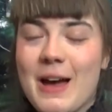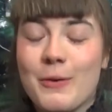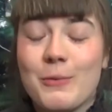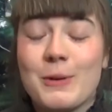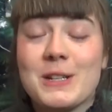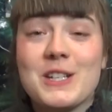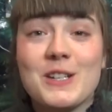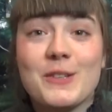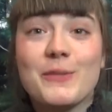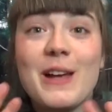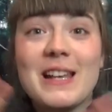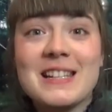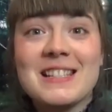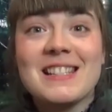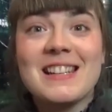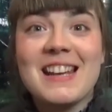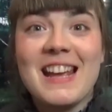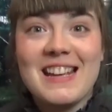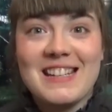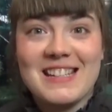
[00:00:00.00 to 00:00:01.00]
which is
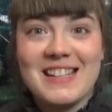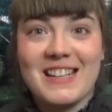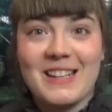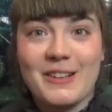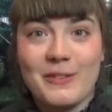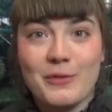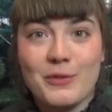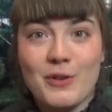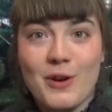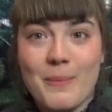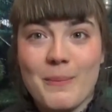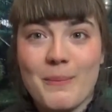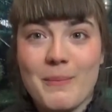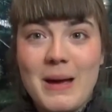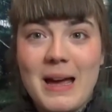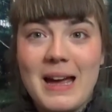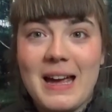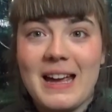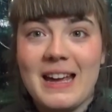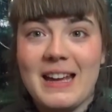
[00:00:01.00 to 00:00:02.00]
fascinating from
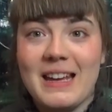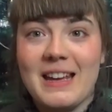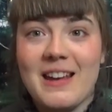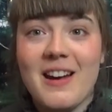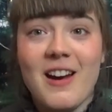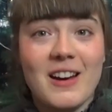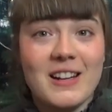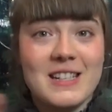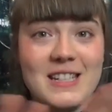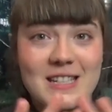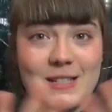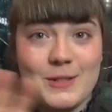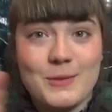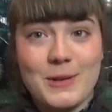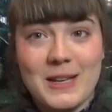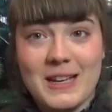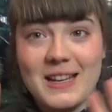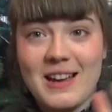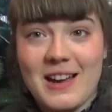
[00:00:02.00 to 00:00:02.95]
a art history